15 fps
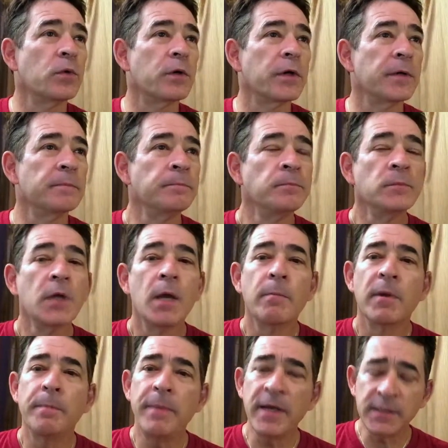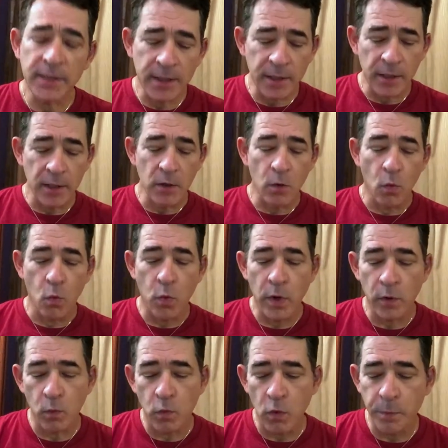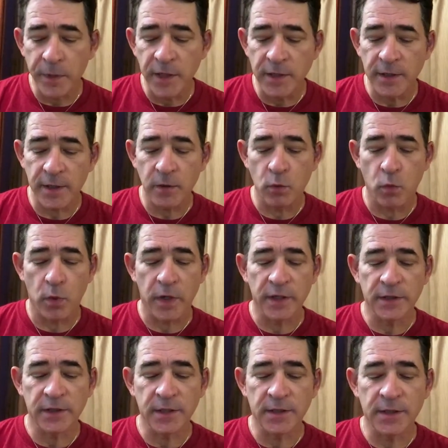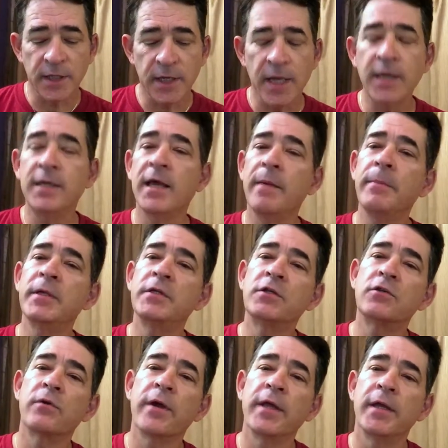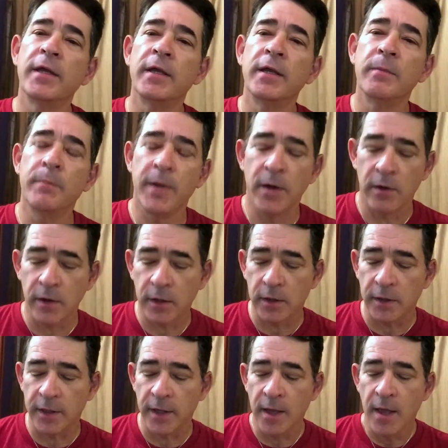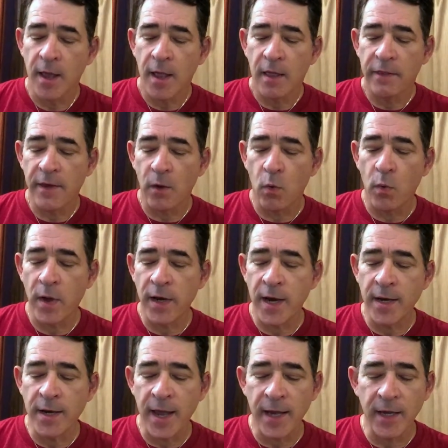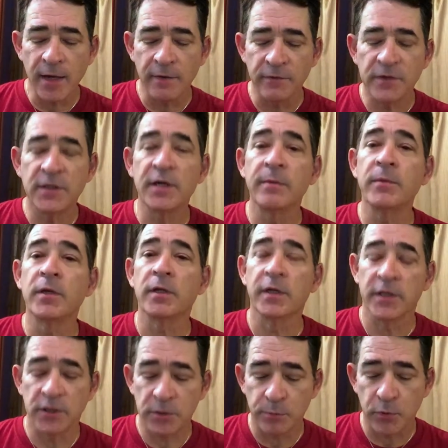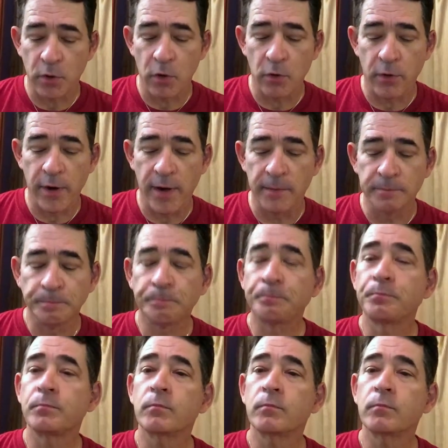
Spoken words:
word. But basically what Wolpe did was is that he demonstrated empirically that when a negative stimulus program